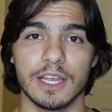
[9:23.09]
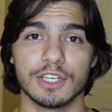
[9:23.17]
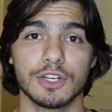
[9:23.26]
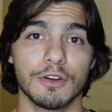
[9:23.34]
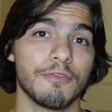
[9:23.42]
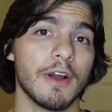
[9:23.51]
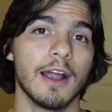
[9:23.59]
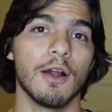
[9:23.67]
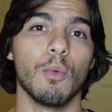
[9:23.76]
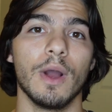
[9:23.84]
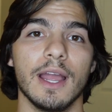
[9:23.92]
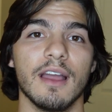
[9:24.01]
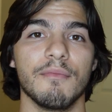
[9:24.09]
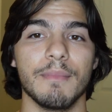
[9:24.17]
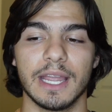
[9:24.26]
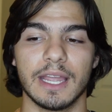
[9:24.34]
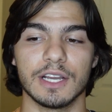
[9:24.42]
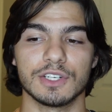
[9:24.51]
a surefire way of
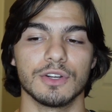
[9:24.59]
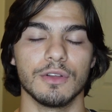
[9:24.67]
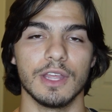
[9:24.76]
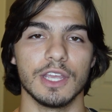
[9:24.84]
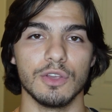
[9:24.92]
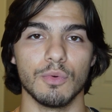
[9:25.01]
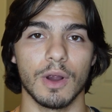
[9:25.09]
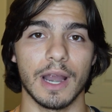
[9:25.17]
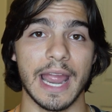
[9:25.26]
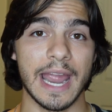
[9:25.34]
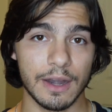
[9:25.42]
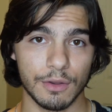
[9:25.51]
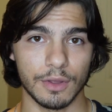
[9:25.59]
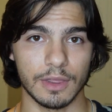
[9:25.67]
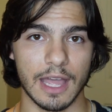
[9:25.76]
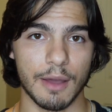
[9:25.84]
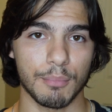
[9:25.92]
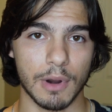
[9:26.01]
making sure that you are handling
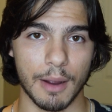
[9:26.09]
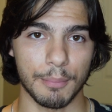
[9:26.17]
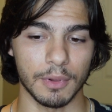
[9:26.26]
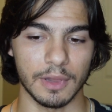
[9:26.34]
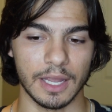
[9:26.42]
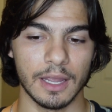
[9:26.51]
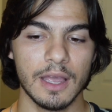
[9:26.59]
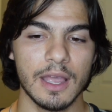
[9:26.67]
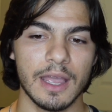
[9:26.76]
that properly